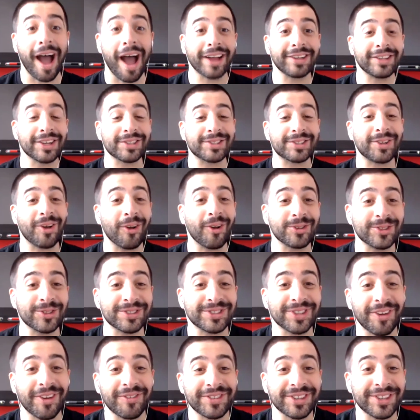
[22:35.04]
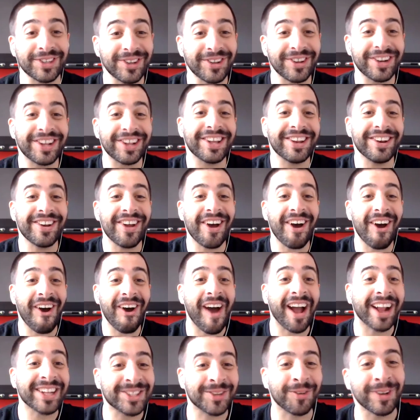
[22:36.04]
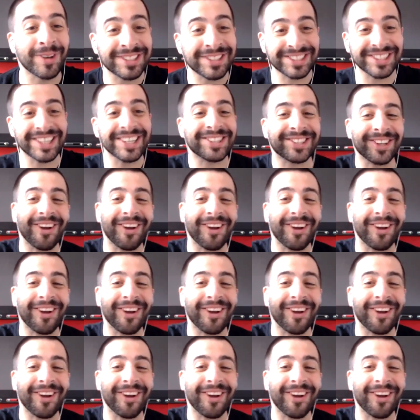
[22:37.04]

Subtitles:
I just told you something you didn't know. I twisty